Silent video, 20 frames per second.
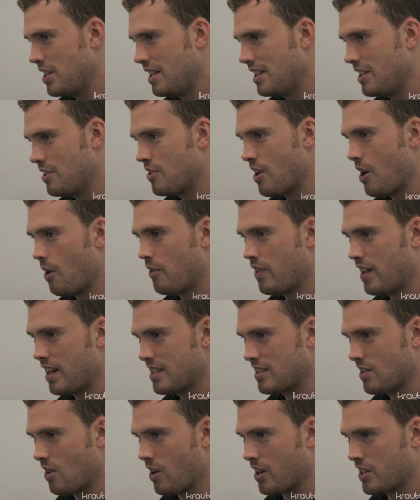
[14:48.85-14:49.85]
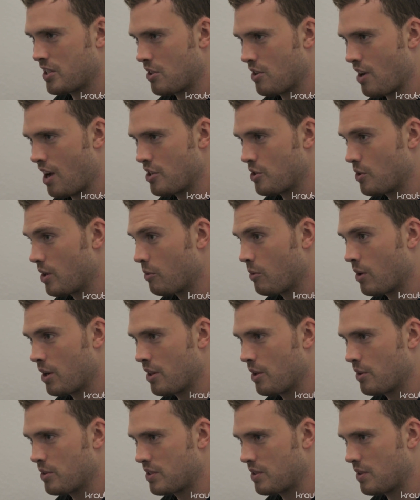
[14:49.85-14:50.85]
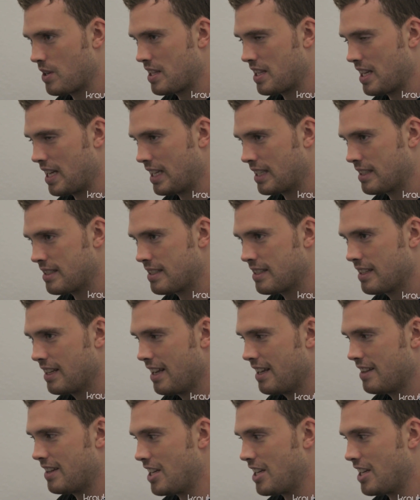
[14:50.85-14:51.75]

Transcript: You know that as long as you're not doing one of those three things,